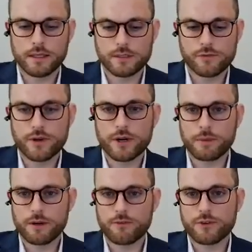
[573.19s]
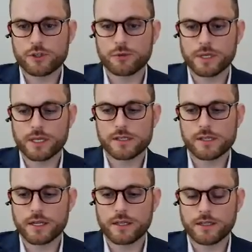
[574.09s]
it's very beneficial
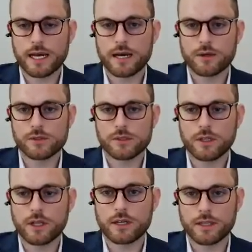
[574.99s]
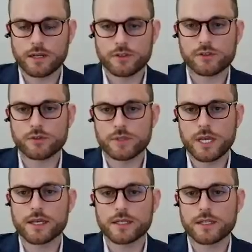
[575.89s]
because it allows a lot of lenders to
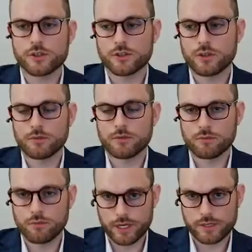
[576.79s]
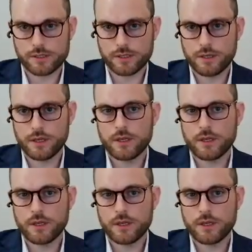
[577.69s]
take additional risk.